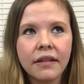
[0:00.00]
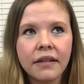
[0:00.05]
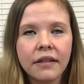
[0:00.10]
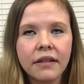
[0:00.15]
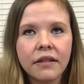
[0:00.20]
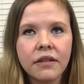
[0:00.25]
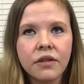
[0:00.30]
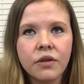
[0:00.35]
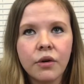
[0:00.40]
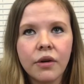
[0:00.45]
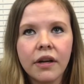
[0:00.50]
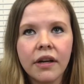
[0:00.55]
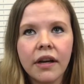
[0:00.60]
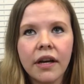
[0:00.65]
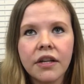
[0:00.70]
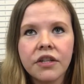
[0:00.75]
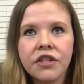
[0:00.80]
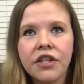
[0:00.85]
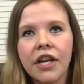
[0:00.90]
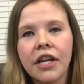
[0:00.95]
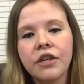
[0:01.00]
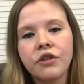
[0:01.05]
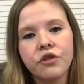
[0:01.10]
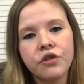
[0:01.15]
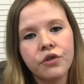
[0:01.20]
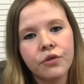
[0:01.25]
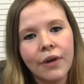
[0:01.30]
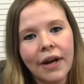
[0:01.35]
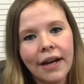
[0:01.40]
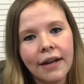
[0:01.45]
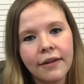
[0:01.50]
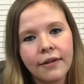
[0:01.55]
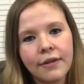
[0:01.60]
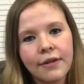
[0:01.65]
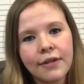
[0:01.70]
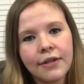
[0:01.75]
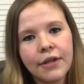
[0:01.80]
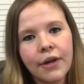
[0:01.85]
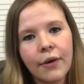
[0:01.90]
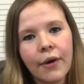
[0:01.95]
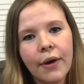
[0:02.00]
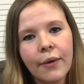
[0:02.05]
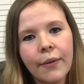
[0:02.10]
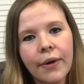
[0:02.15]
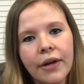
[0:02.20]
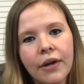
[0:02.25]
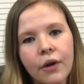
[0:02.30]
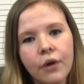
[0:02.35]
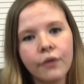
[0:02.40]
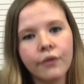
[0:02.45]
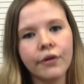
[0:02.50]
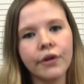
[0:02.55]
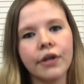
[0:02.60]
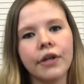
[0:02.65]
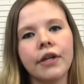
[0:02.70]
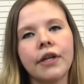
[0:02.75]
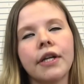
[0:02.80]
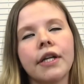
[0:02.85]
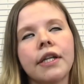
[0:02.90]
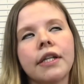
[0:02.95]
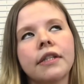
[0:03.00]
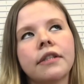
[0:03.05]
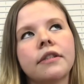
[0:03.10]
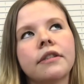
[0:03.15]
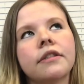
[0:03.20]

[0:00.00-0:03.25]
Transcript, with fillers: The store got changed around, so I went over